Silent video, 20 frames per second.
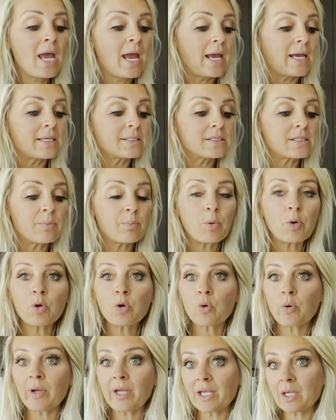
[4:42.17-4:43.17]
a simple,
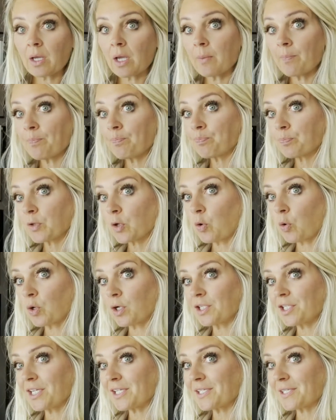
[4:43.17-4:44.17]
quick,
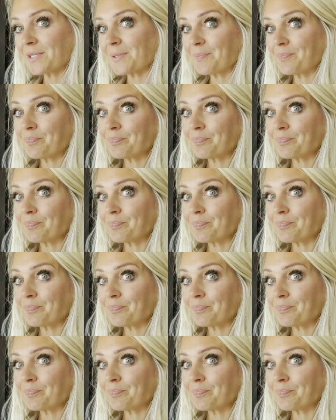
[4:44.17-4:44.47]
gorgeous